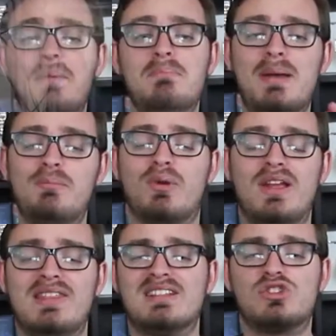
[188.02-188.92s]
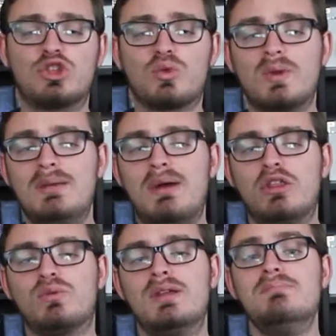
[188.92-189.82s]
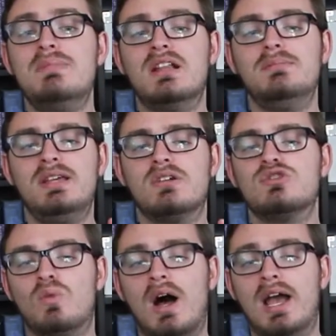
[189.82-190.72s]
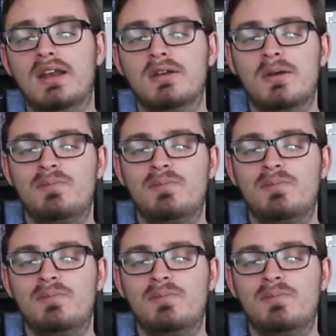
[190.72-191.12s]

a membrane that's 3 by 3 millimeters wide,